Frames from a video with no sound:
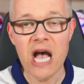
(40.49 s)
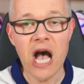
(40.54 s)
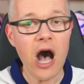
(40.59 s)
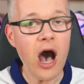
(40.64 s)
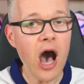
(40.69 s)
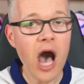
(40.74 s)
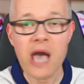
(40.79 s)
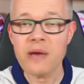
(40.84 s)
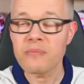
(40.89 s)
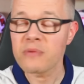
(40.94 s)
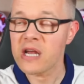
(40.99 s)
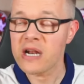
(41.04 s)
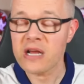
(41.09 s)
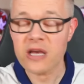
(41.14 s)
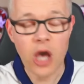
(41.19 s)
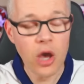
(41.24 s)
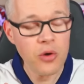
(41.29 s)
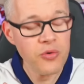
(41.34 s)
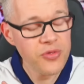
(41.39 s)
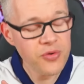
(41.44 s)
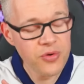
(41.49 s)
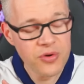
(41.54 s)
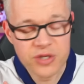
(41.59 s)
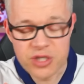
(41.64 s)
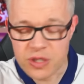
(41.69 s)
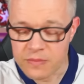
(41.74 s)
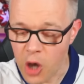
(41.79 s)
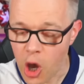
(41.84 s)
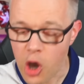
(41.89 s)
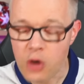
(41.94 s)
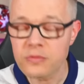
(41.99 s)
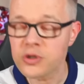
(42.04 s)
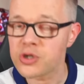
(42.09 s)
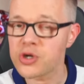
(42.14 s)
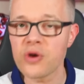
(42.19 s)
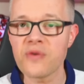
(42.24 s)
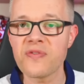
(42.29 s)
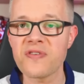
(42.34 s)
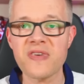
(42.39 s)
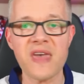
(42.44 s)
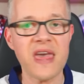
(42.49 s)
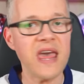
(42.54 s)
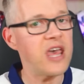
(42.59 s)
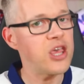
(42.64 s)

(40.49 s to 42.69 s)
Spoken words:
I'm going to go through some home truths here.